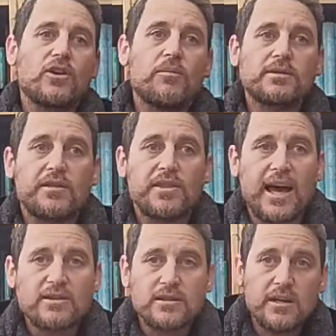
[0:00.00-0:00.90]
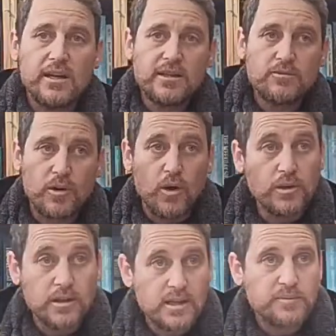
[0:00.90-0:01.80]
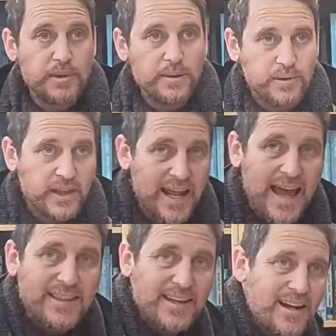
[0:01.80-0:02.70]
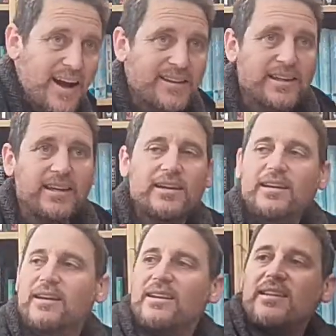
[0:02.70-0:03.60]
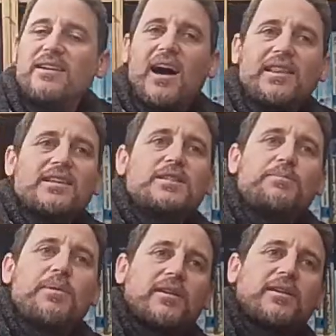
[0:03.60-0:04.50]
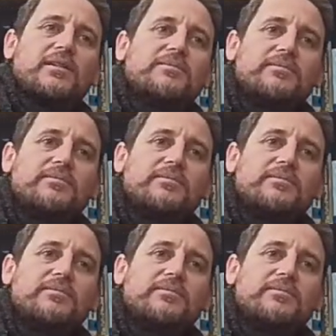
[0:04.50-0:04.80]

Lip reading: almost 1,000 years, were only these people that had the godly spark,